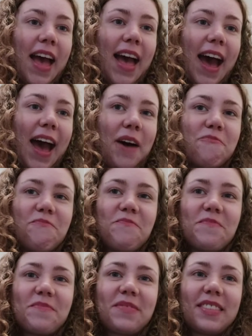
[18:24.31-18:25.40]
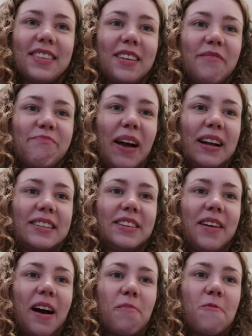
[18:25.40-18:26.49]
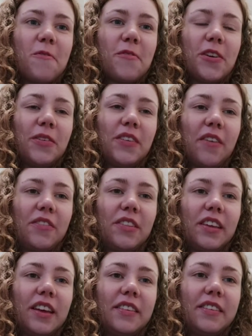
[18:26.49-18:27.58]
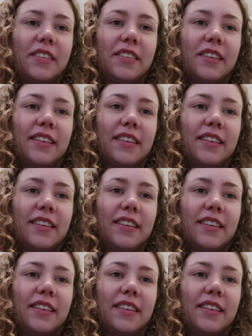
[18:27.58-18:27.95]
Back to album reviews after this.